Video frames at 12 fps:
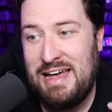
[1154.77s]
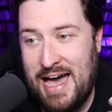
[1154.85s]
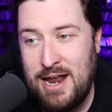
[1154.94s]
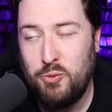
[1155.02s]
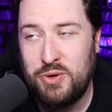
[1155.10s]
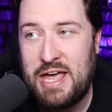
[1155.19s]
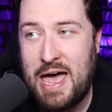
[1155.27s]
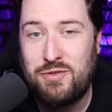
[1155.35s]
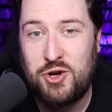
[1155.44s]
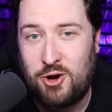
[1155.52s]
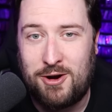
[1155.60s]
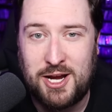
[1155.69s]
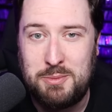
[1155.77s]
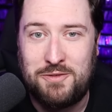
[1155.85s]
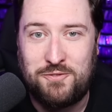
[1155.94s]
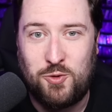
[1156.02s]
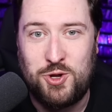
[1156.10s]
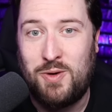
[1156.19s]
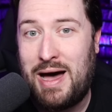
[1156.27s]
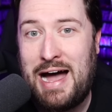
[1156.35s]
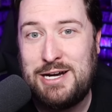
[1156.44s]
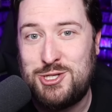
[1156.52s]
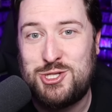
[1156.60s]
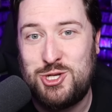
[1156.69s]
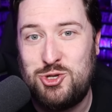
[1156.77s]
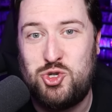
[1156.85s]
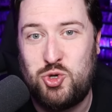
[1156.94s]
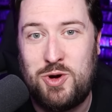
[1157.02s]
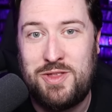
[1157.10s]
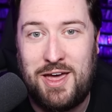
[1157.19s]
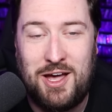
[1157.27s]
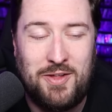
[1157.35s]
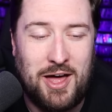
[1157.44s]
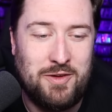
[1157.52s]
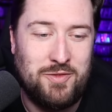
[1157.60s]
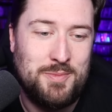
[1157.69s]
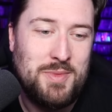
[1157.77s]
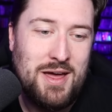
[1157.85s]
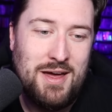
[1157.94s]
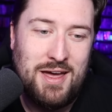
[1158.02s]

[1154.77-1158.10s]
I don't really have a good argument for you. I just enjoy the hell out of it.